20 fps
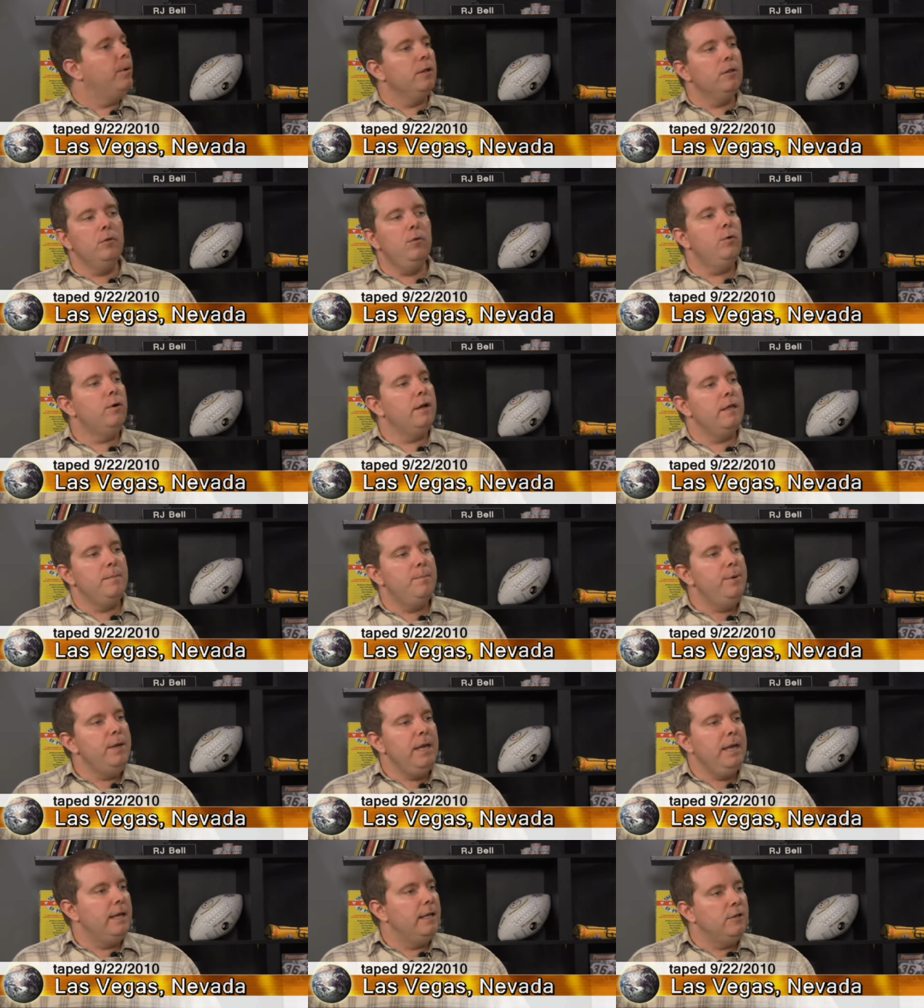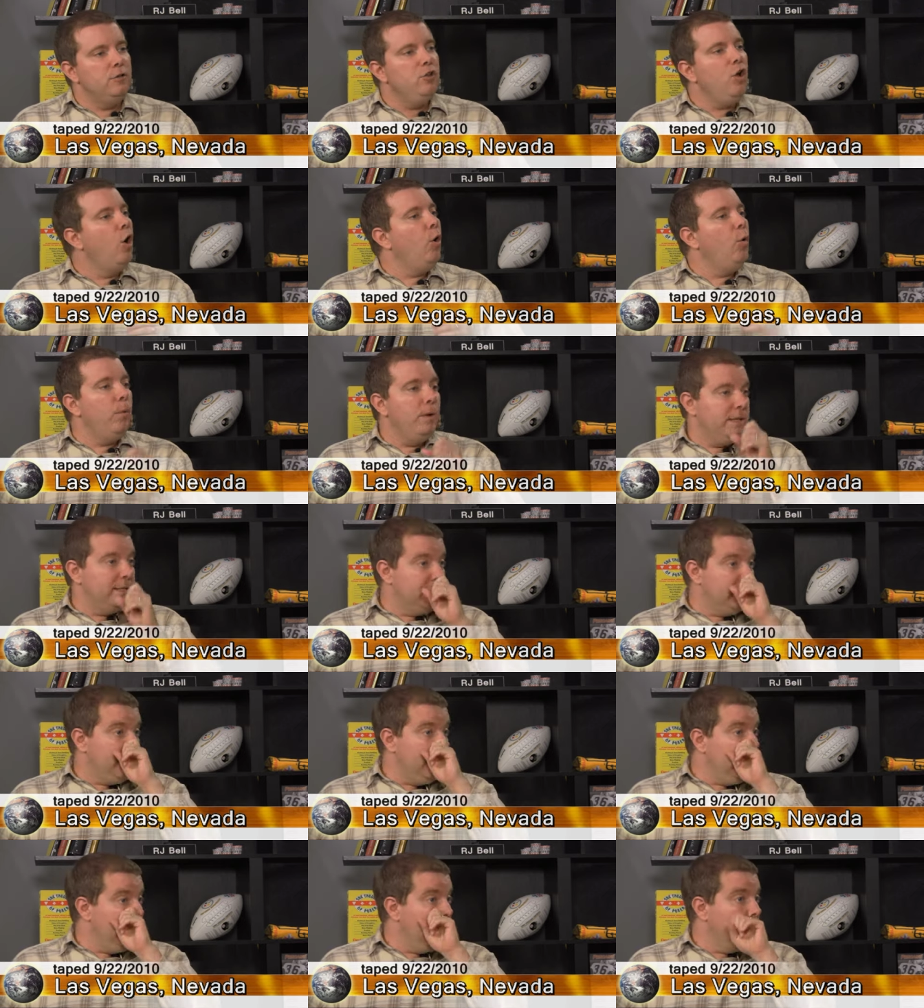But Lordy B, no one's
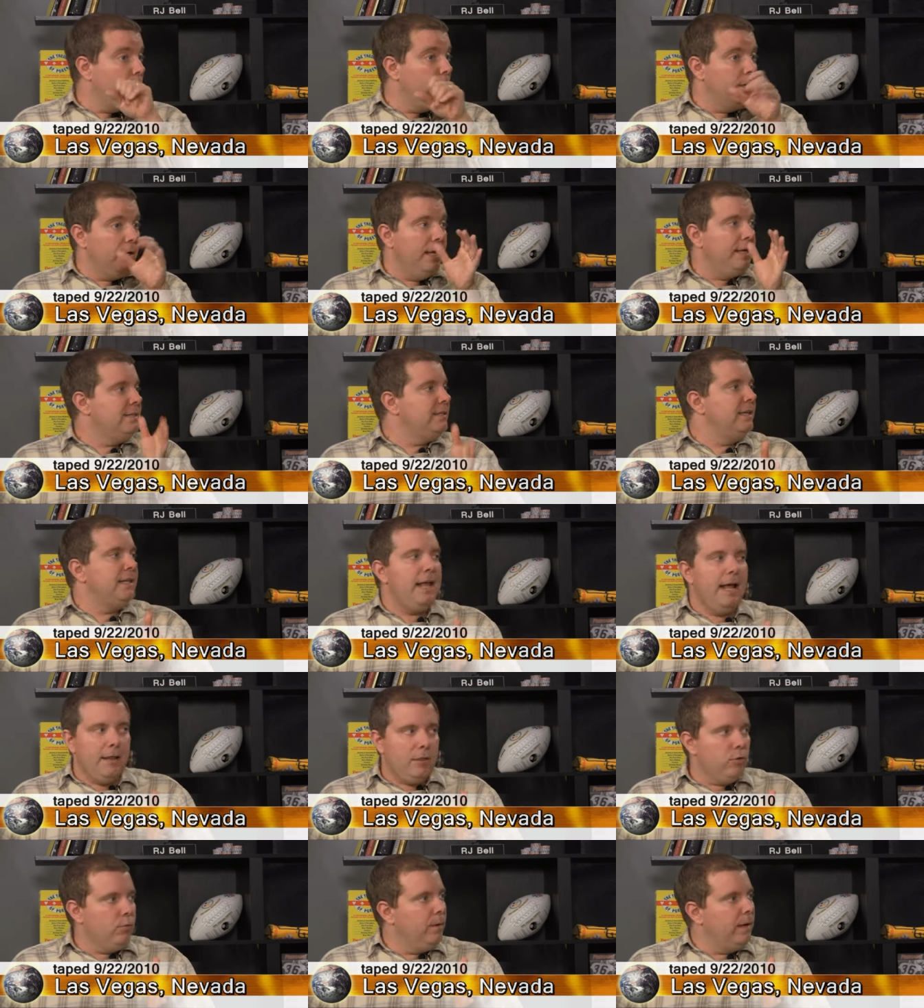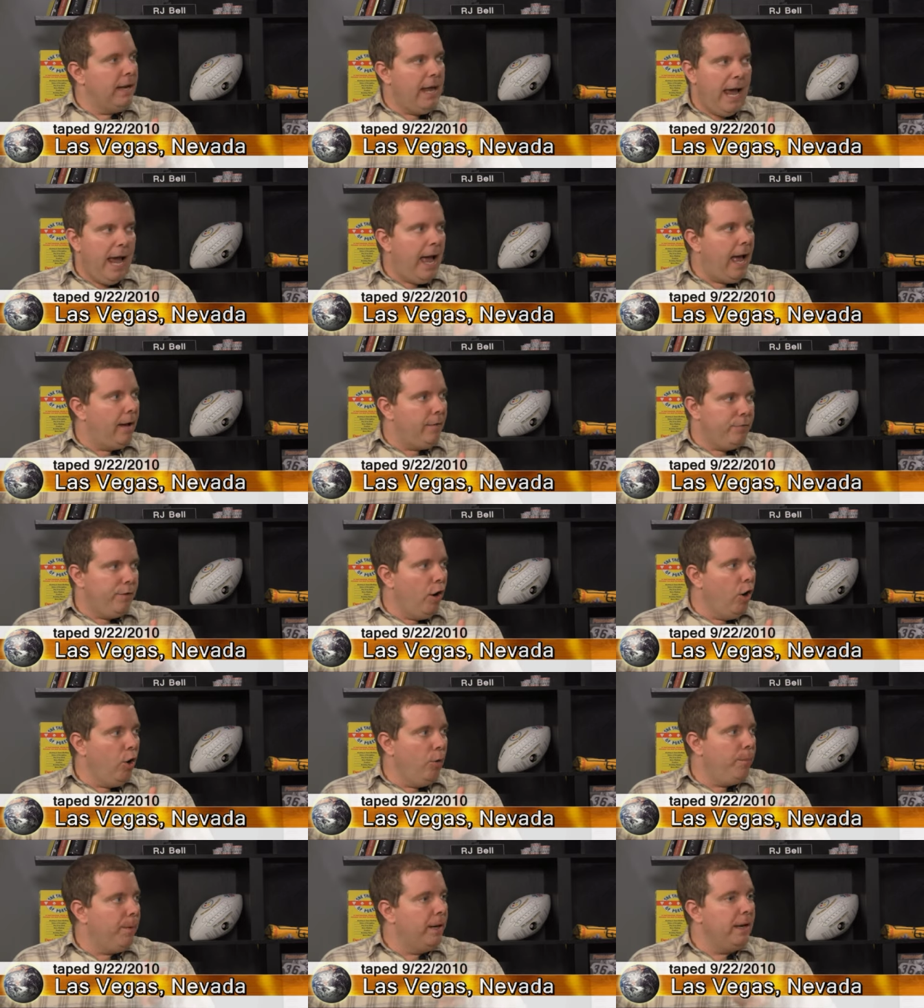thinking when they see that 3.5
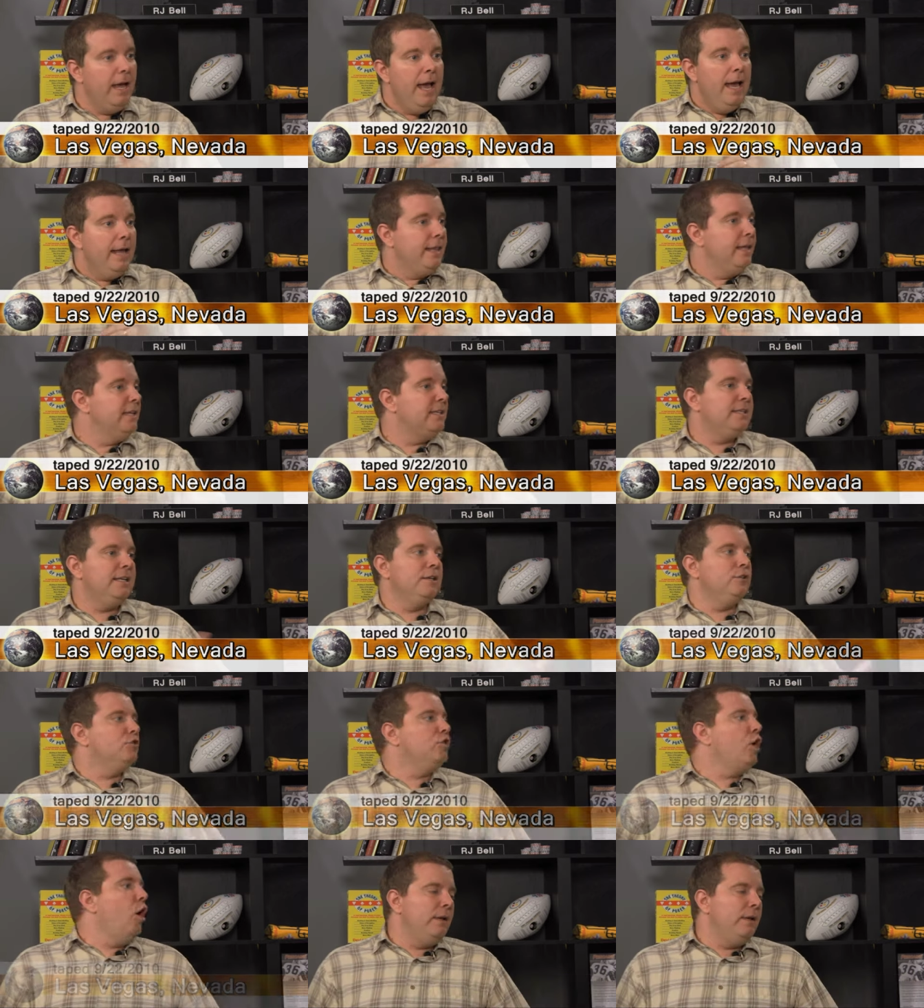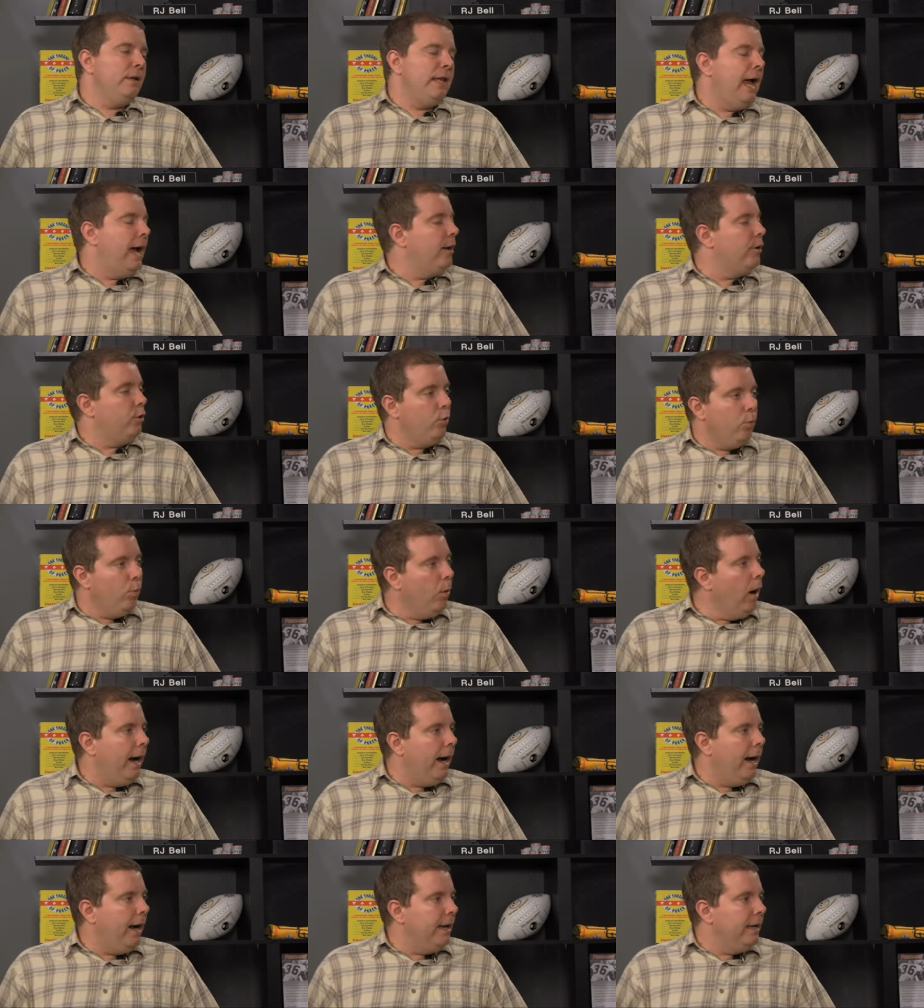open, this thing's going down to
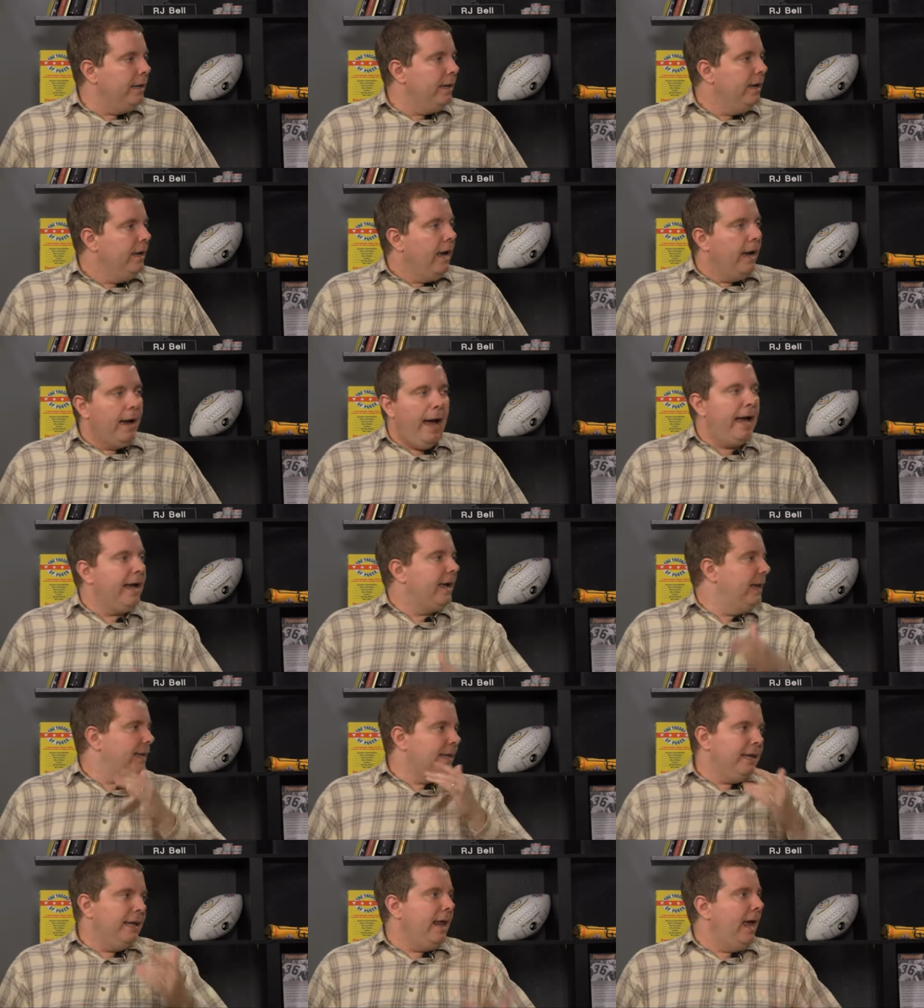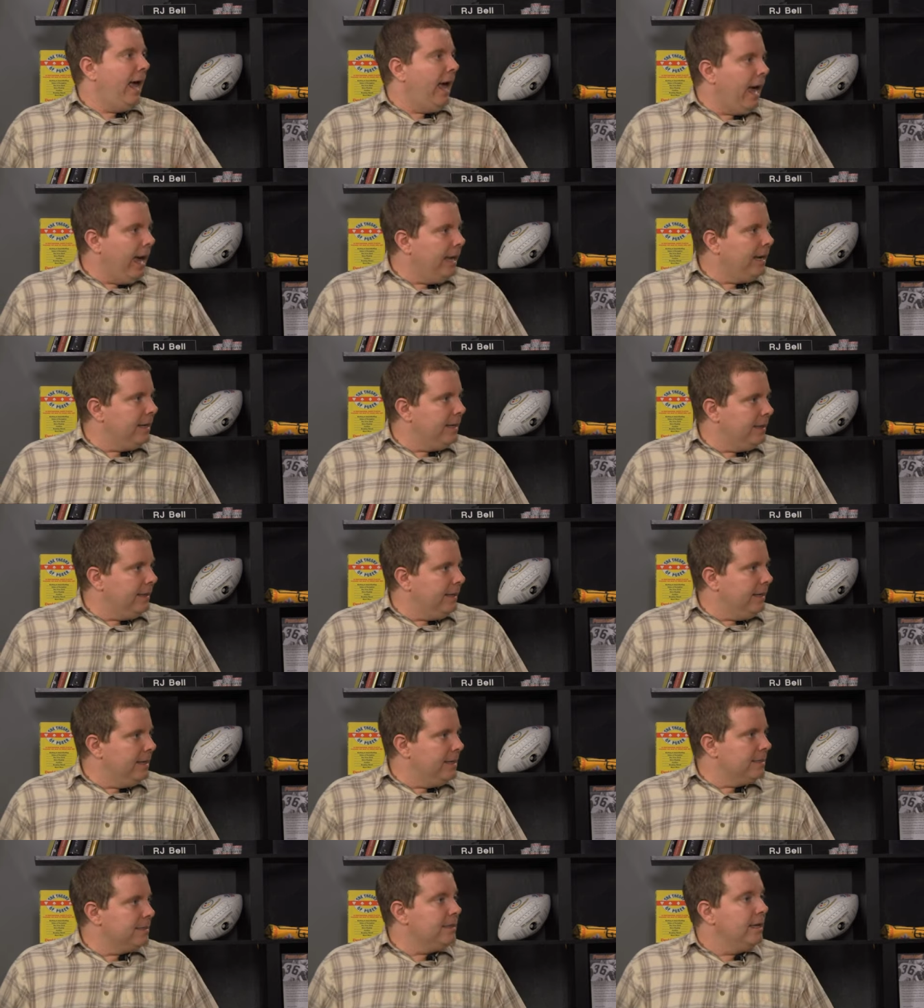1. I got to get ahead of
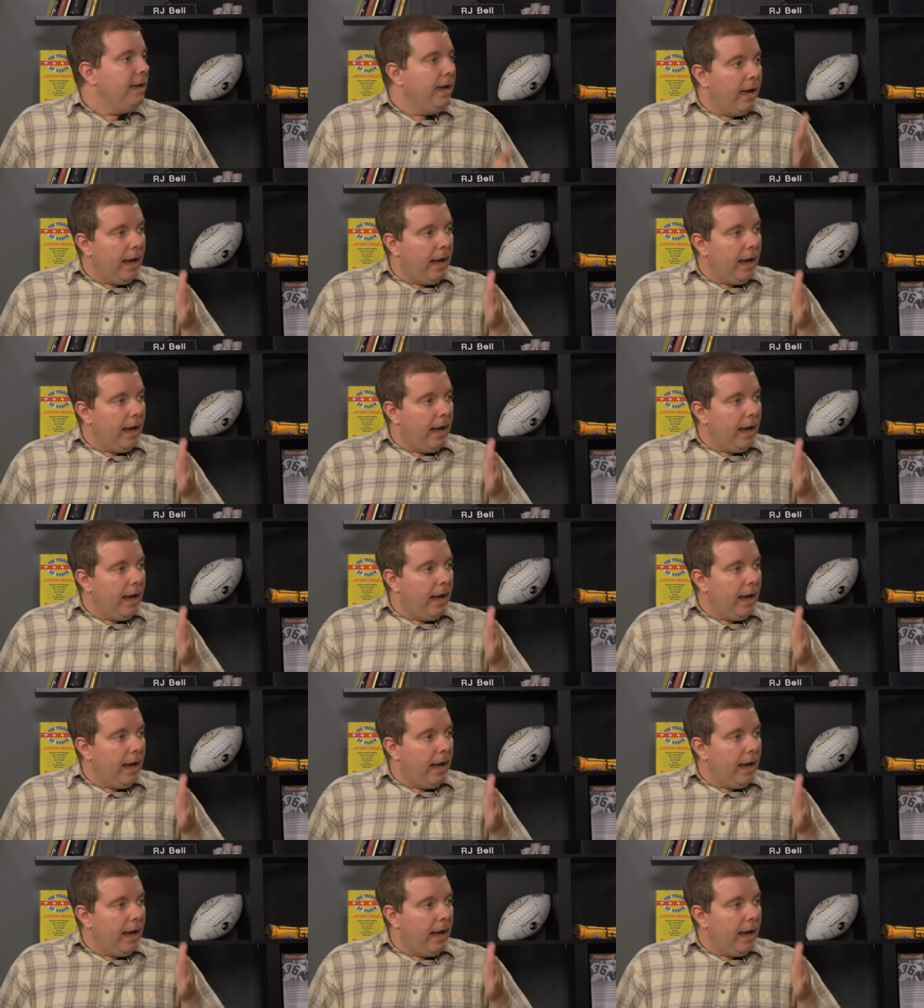this.